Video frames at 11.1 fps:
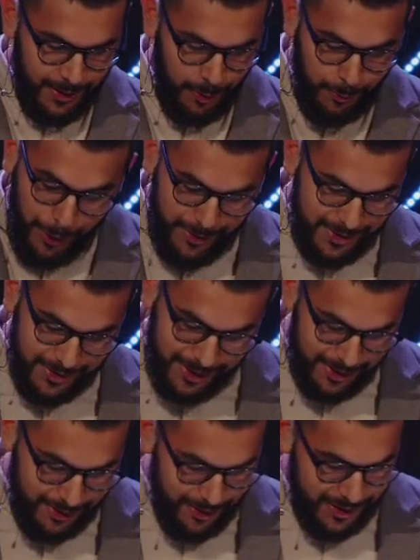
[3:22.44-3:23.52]
Well, brothers and
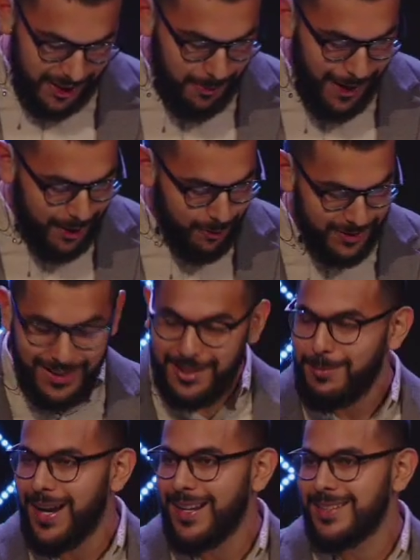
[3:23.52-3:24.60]
sisters, hermanos y
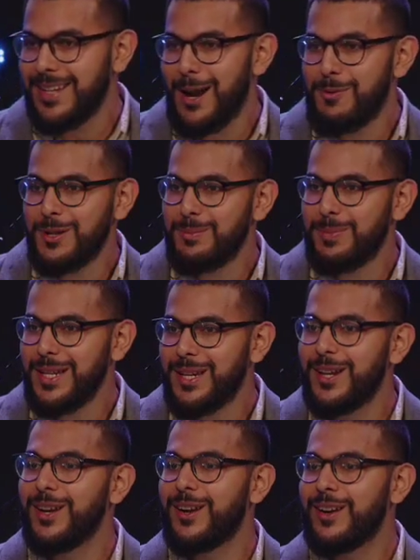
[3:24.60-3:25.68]
hermanas, I wouldn't be
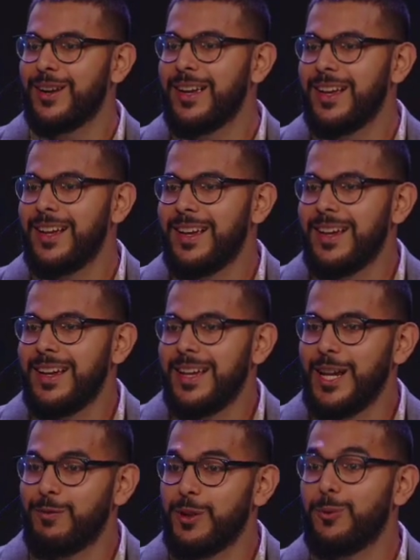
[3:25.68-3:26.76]
here
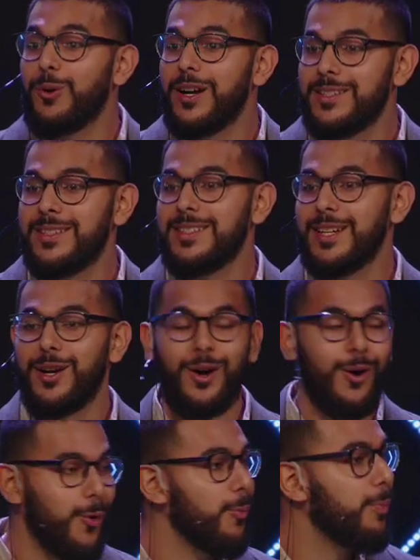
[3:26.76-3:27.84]
if there wasn't a
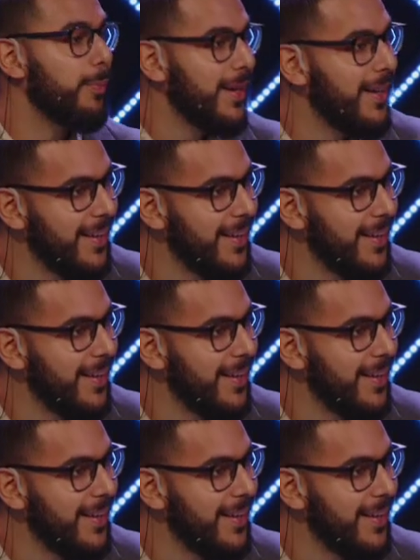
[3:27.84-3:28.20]
hope.